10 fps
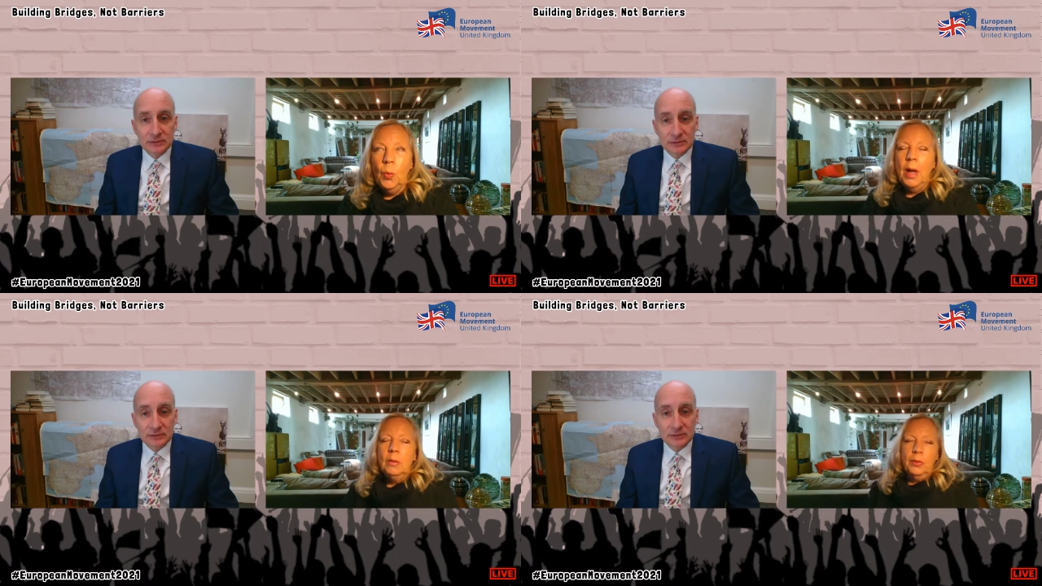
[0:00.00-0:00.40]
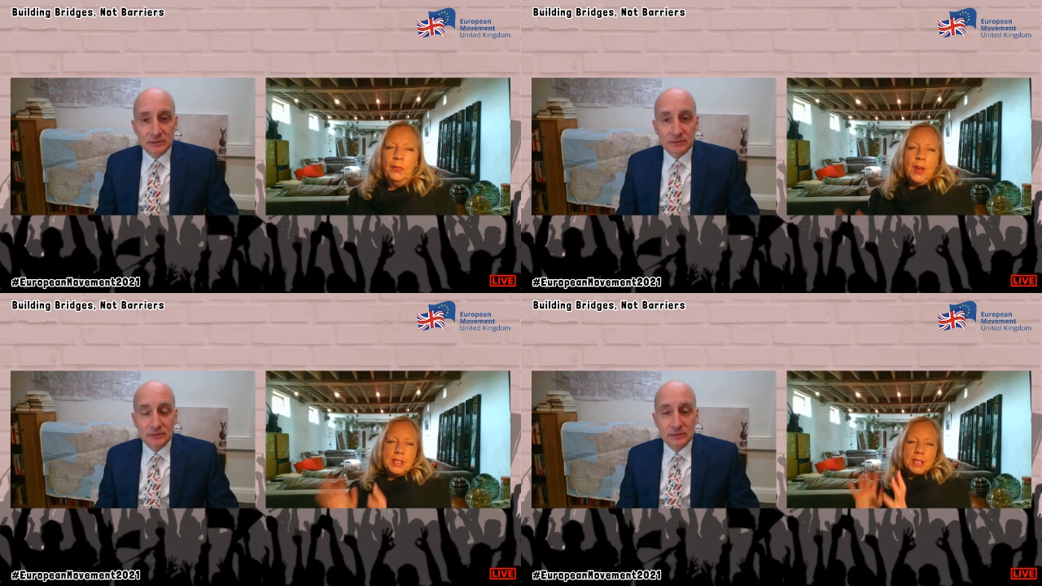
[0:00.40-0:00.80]
Speaker 1: Well,
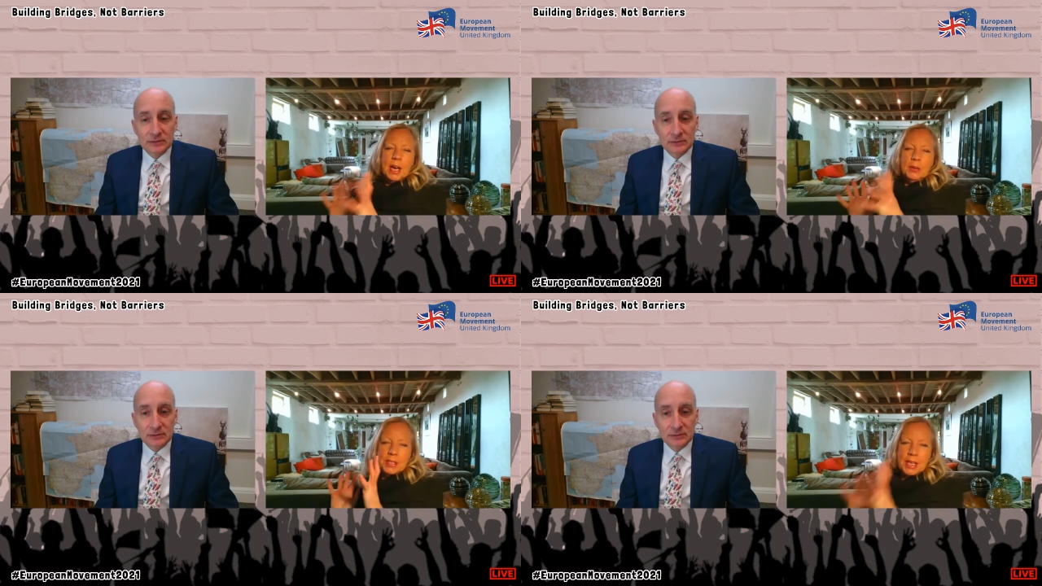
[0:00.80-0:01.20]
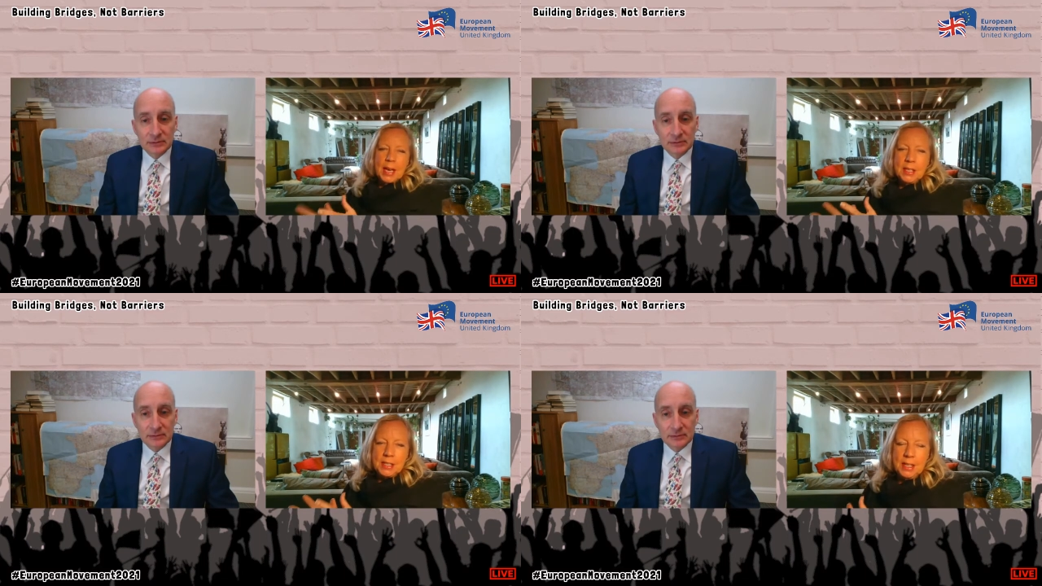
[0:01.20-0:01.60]
the first thing I would
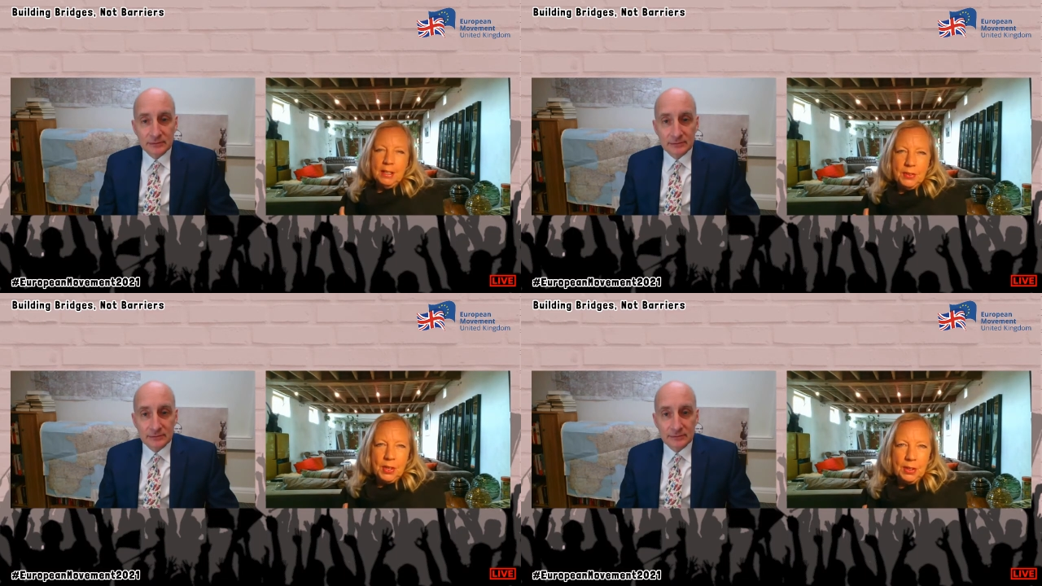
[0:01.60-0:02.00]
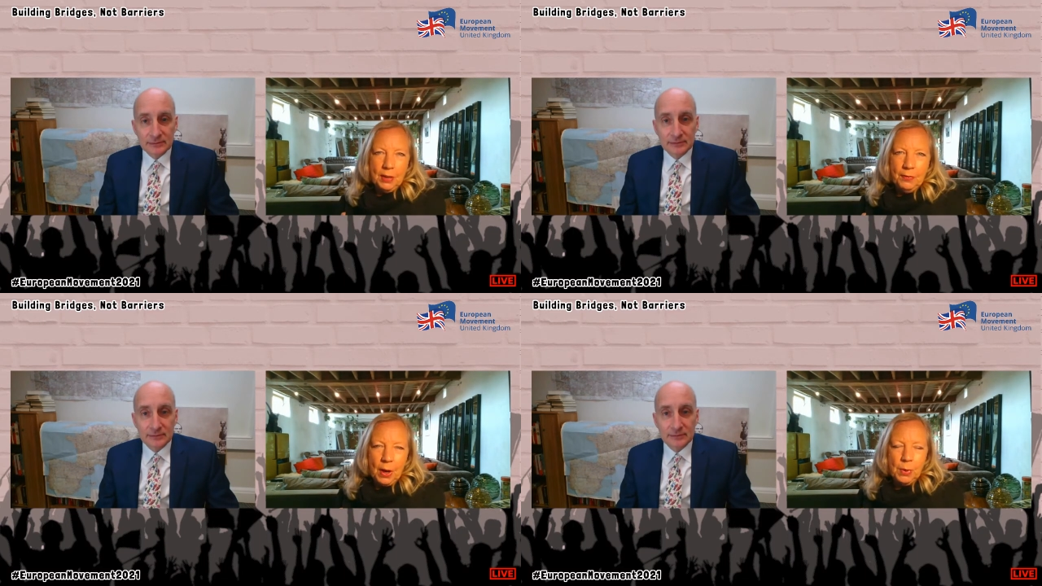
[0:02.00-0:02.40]
say is that, that
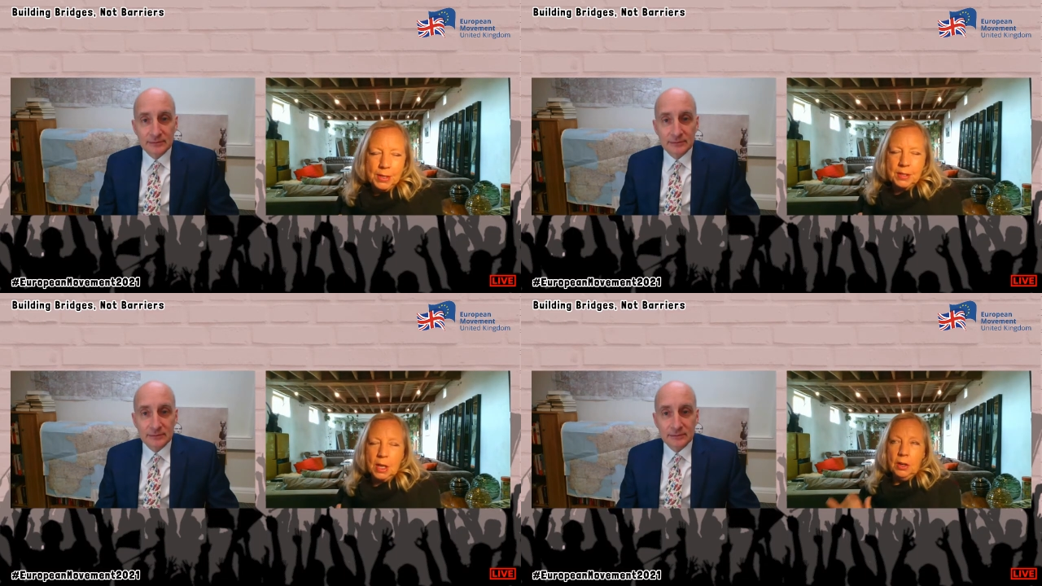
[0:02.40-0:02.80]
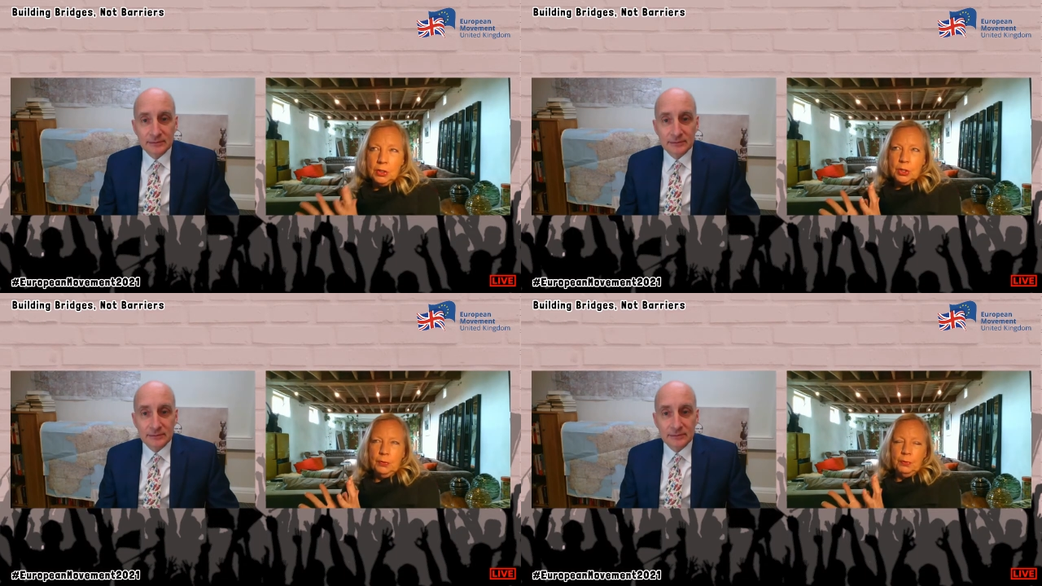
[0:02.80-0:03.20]
if I was
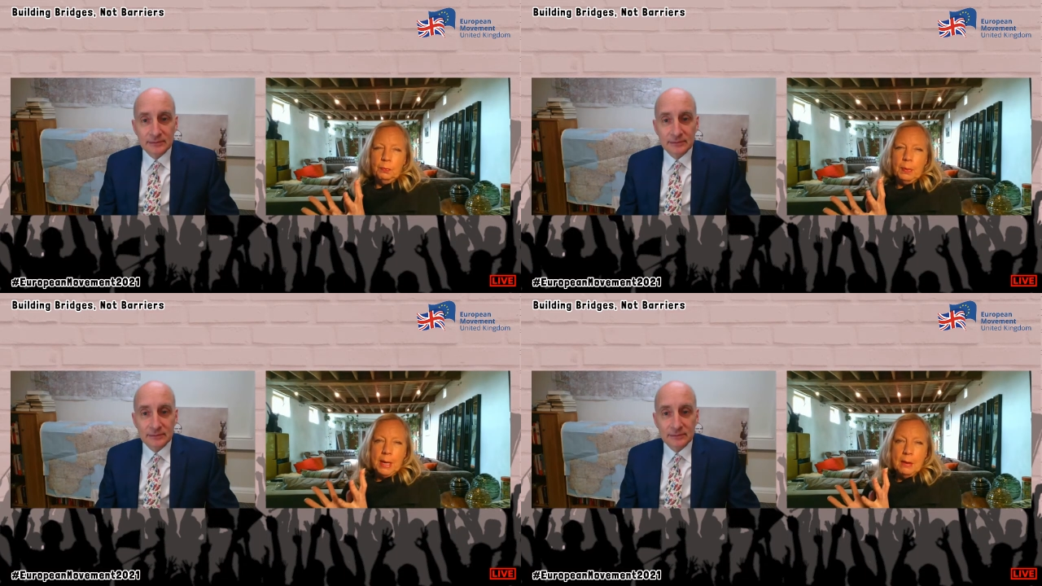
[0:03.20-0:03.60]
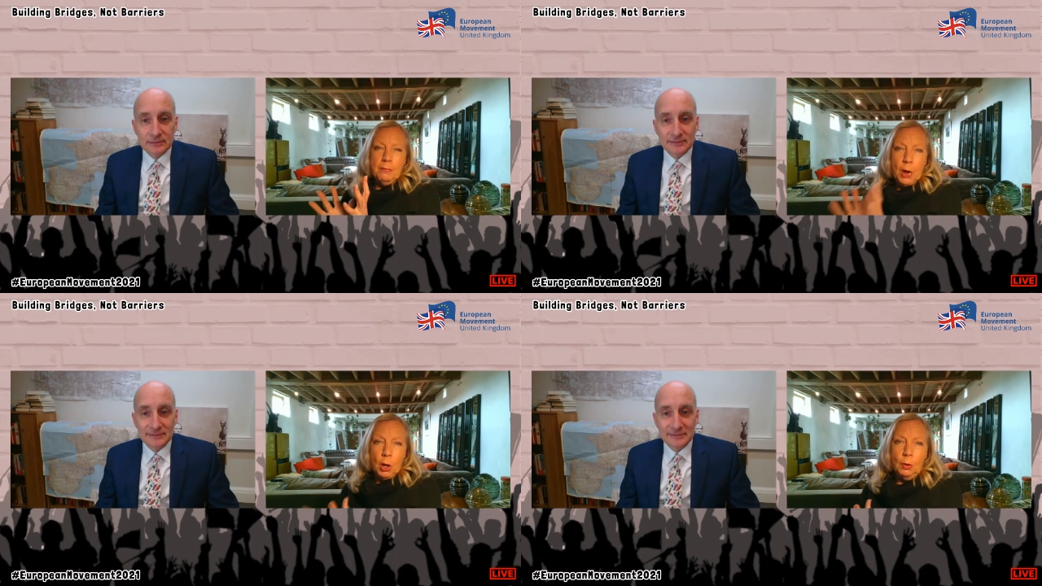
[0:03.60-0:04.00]
going to have been
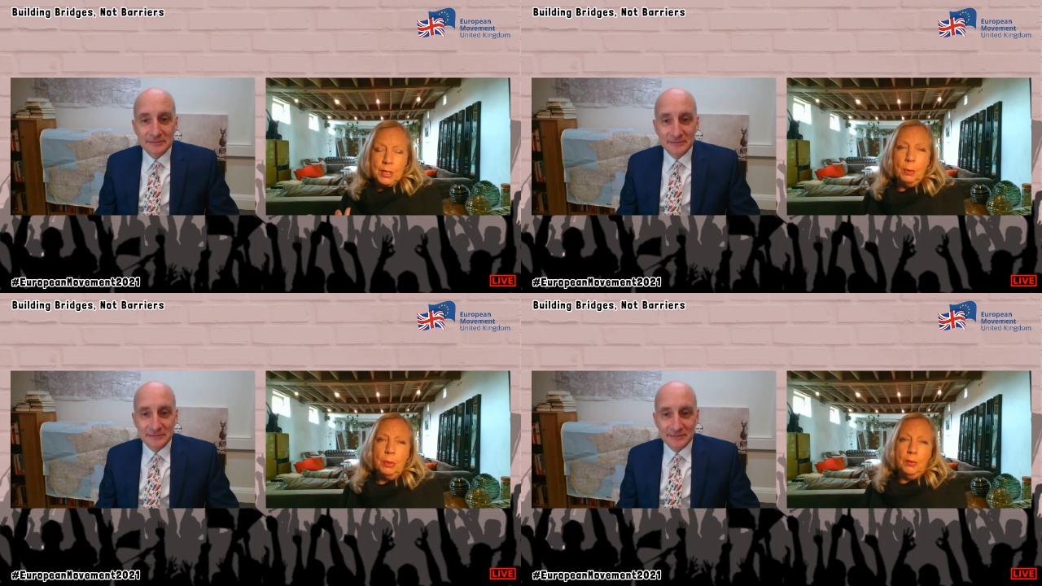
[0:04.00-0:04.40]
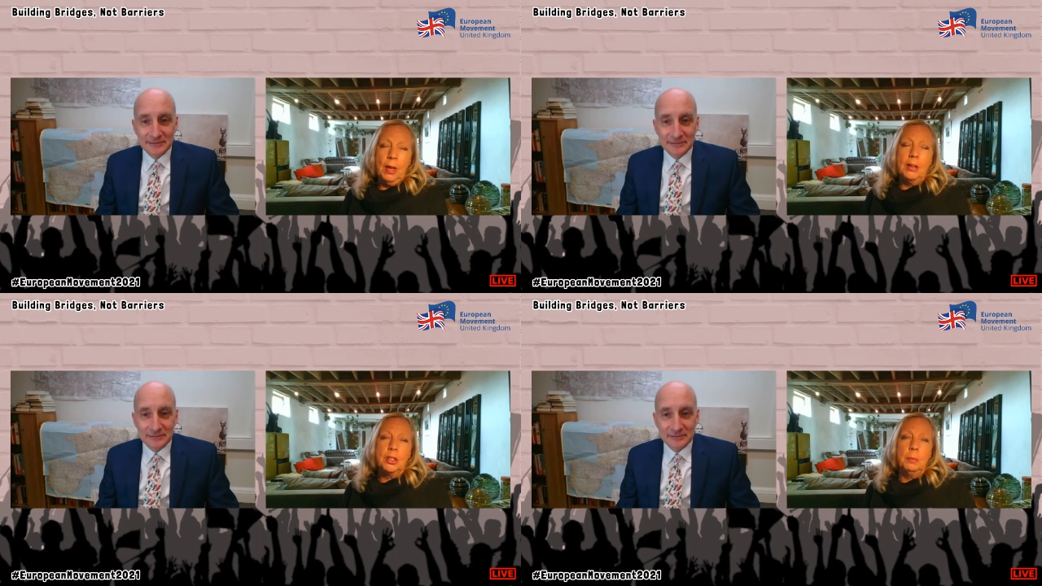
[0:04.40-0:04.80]
involved, I would
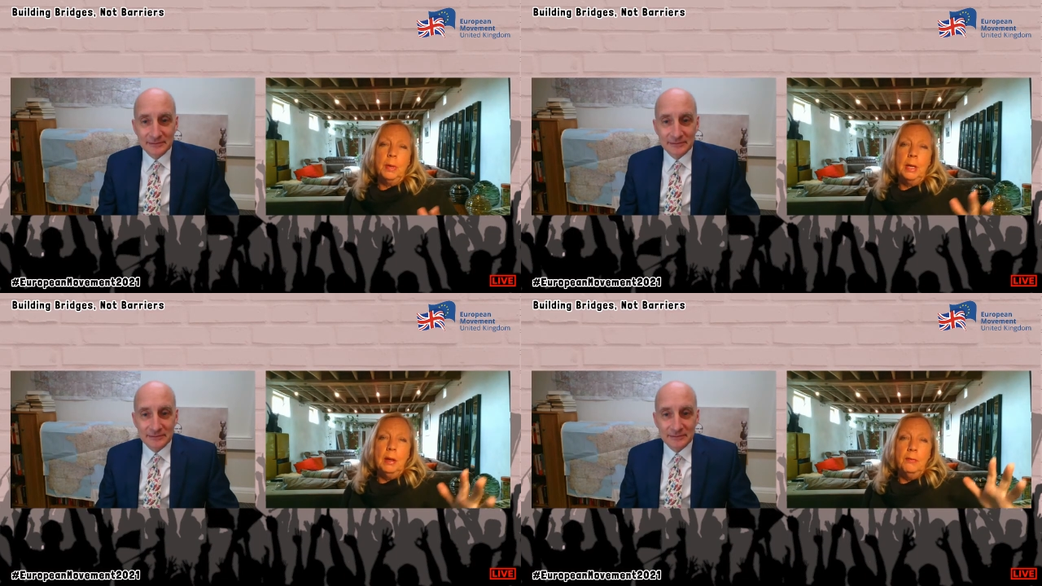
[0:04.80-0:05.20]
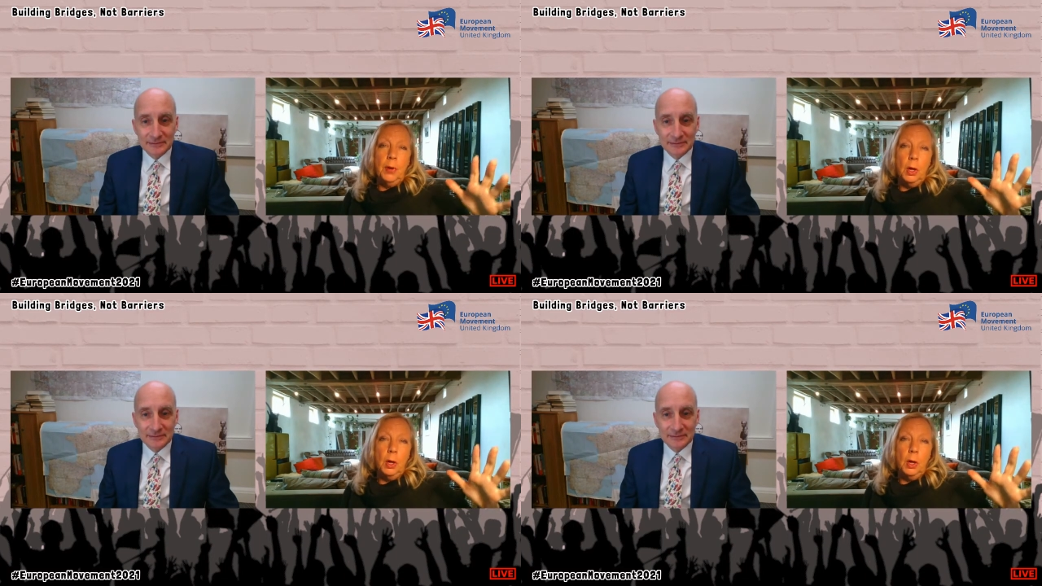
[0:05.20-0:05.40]
have liked to have been